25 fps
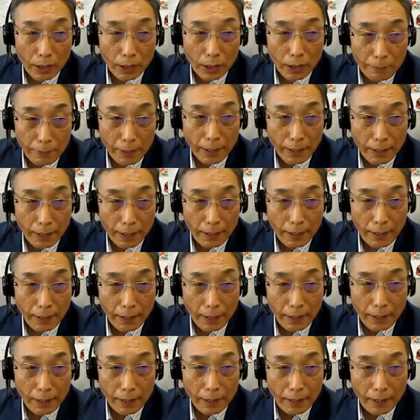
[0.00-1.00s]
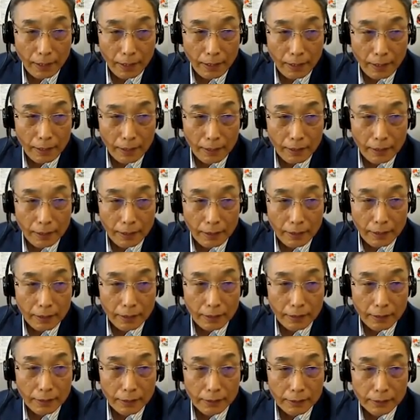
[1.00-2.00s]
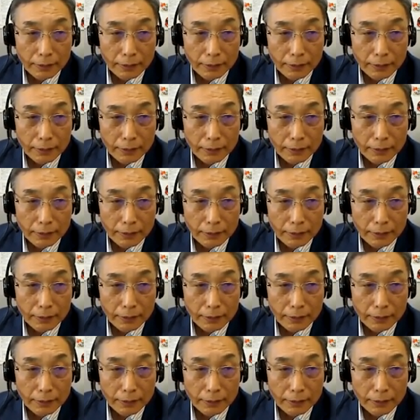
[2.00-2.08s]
enjoy the life in school.